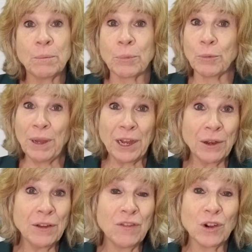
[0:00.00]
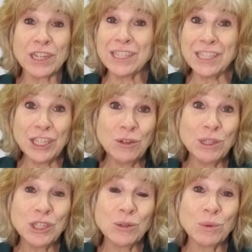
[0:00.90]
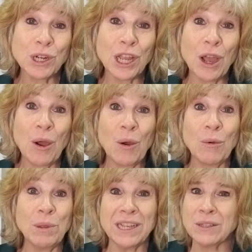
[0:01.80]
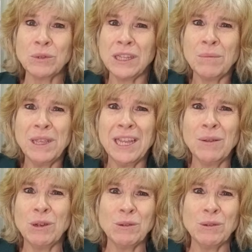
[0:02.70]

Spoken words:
preparing for continuing to work at home, because in the beginning we